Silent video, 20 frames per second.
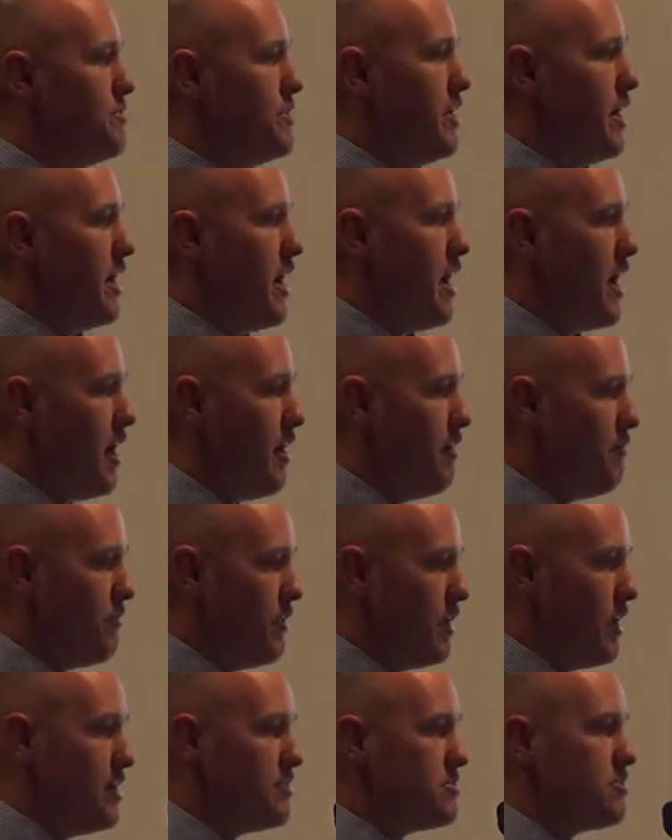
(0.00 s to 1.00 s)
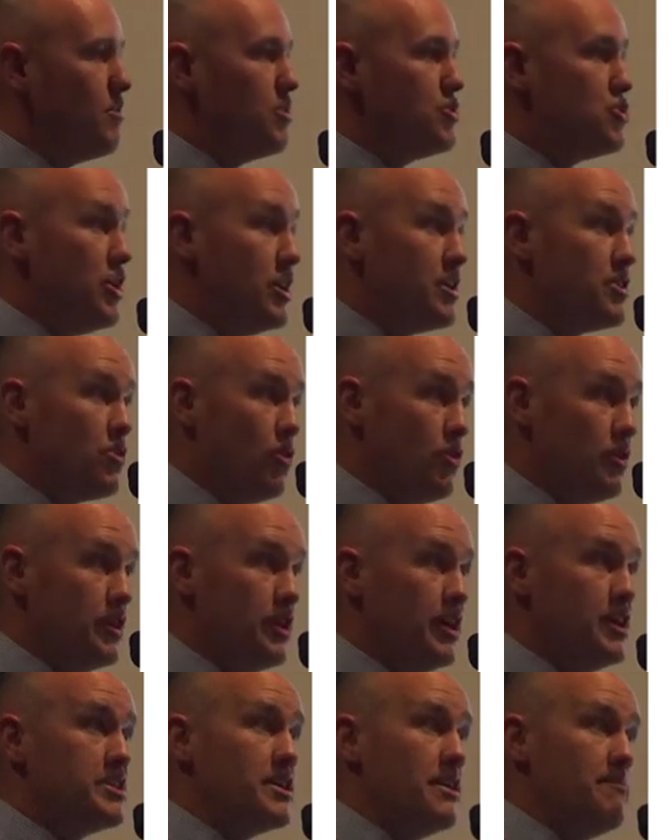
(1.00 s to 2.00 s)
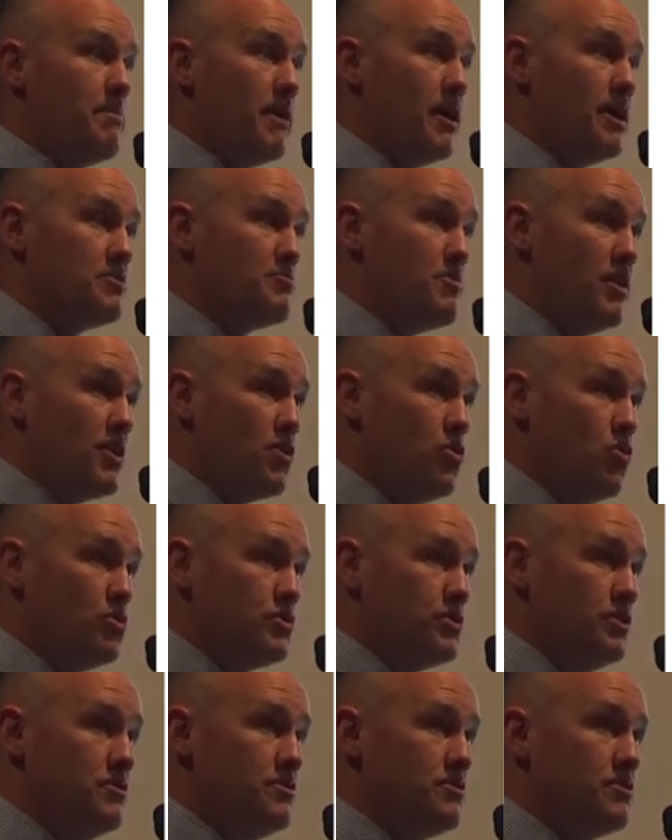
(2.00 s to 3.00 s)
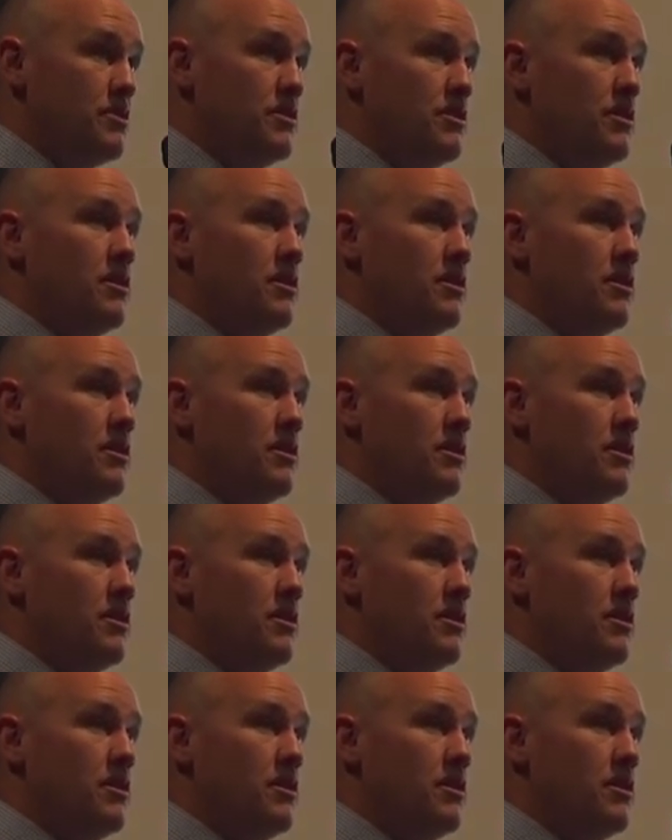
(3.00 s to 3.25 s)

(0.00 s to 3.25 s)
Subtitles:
are, the last time I checked, on the Year 10 Passmark courses.